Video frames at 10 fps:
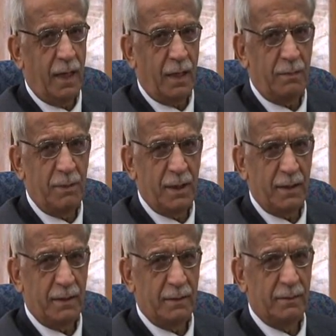
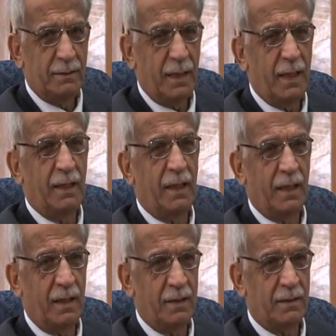Arabic and
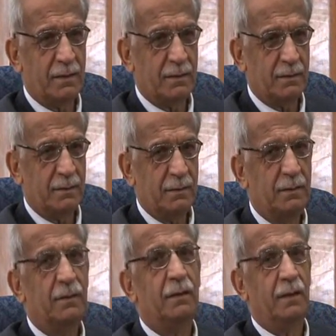English.
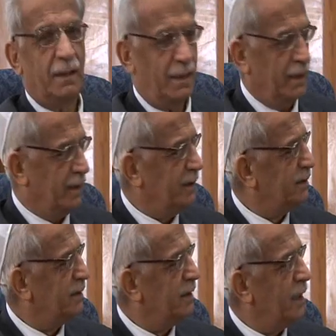And it
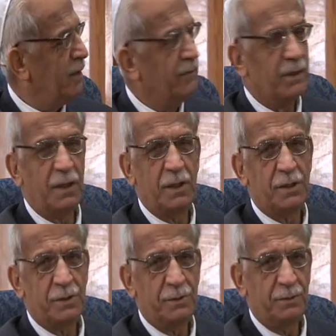is in every
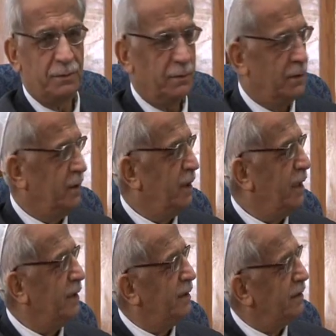issue.
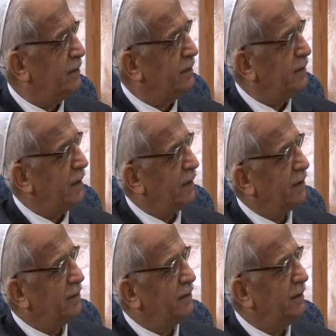And this is,
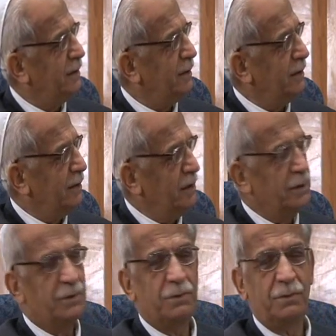like you see,
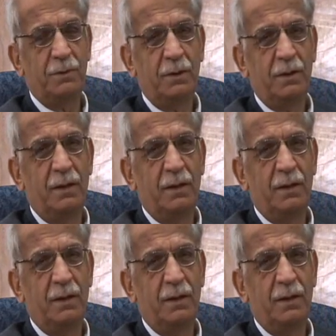issue